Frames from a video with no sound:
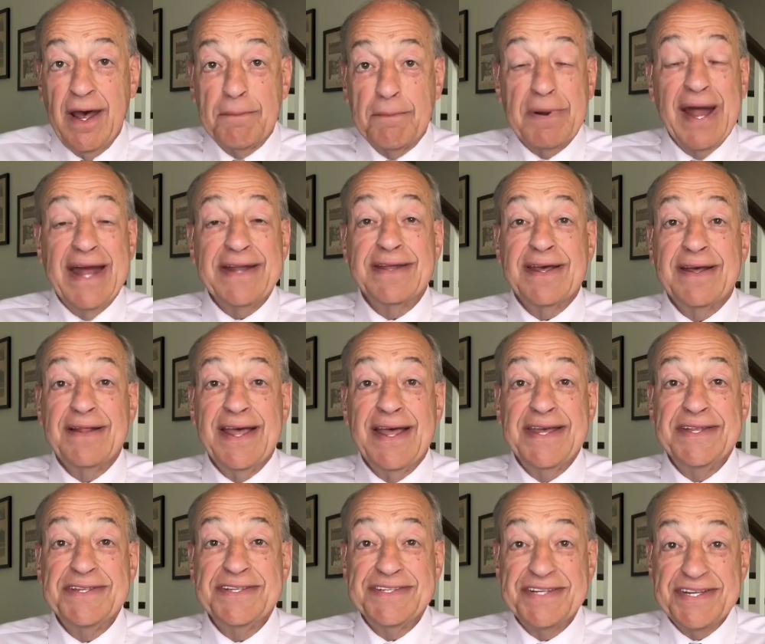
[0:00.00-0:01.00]
practically
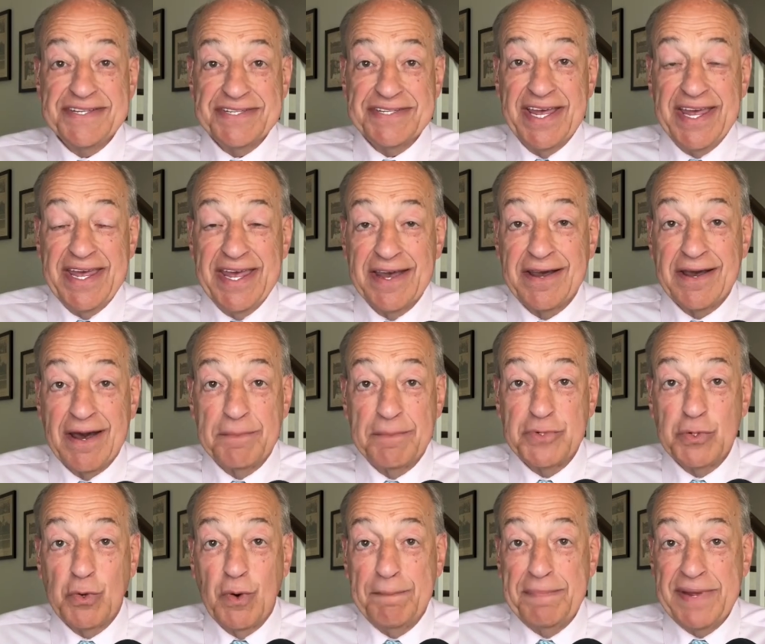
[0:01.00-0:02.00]
insisting he come
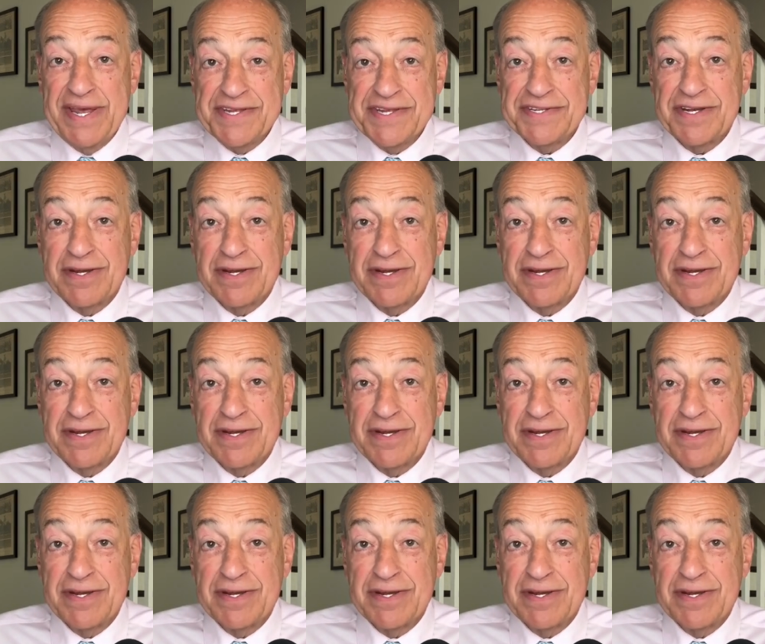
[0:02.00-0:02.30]
to a peace